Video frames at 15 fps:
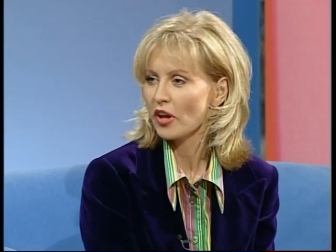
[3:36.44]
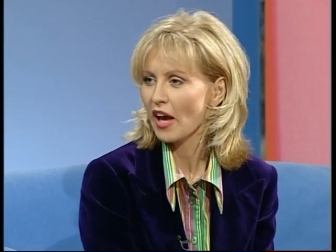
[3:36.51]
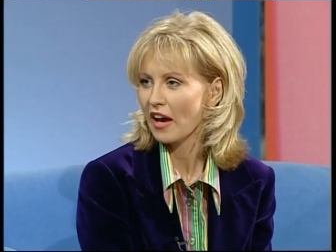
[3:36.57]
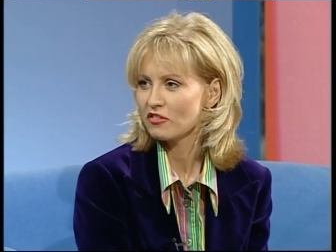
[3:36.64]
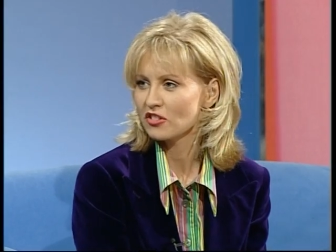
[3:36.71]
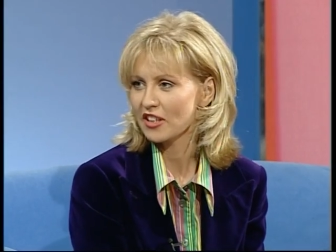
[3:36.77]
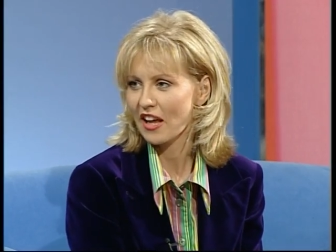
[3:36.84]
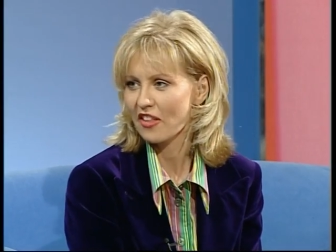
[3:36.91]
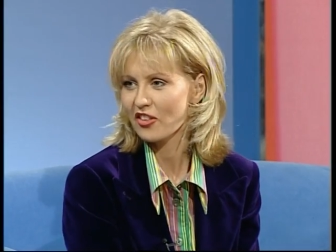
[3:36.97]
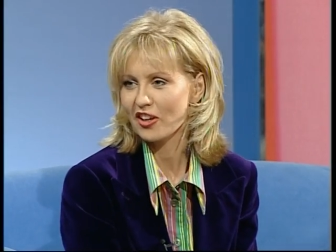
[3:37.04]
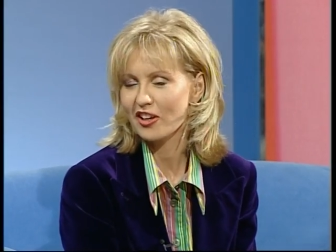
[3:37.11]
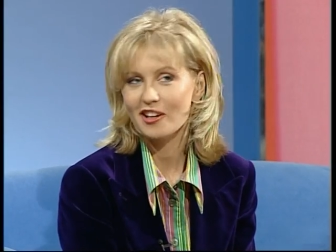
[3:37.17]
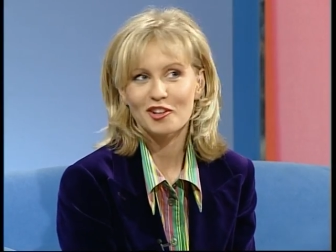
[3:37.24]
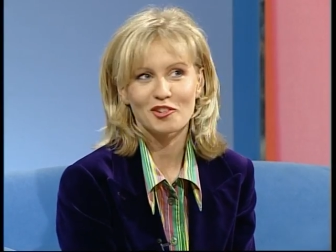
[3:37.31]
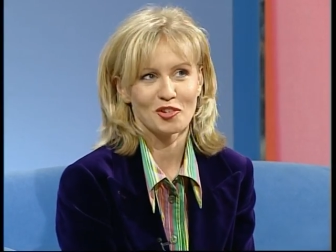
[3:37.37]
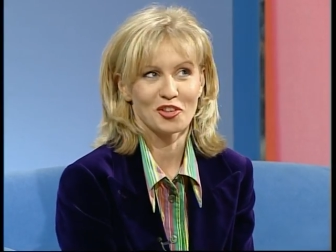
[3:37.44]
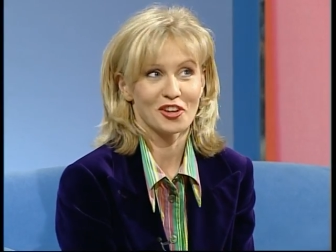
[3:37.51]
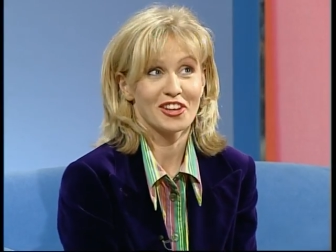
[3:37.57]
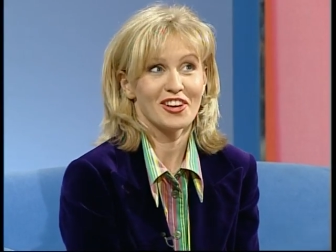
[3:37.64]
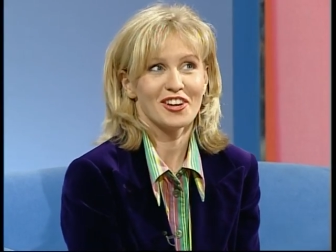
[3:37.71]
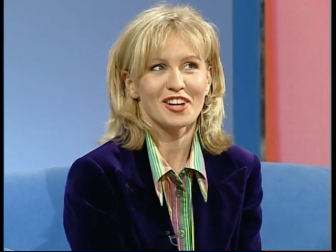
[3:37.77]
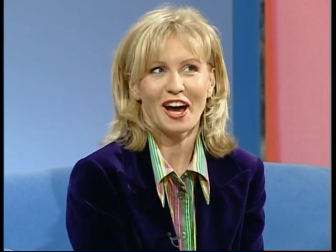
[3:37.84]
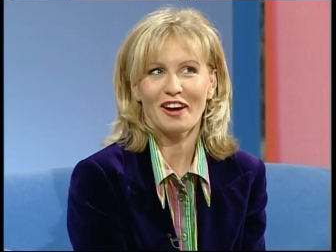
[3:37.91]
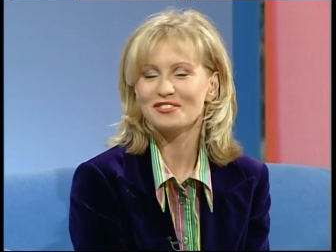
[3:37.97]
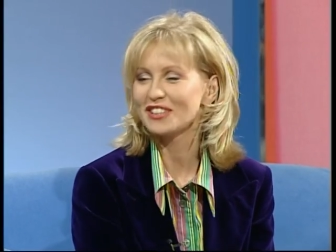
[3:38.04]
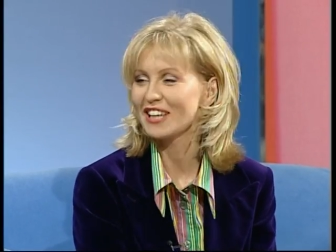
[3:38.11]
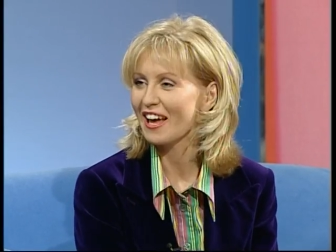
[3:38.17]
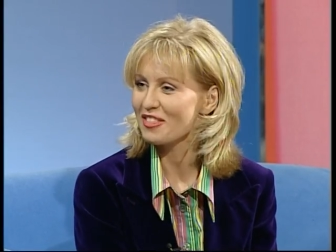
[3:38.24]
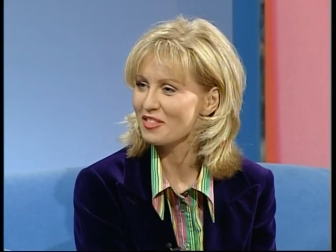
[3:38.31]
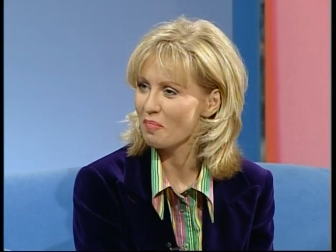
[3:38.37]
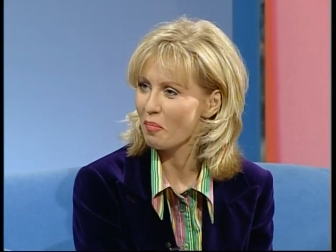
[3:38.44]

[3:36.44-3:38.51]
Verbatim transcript: have to get the girl, or the girl have to get the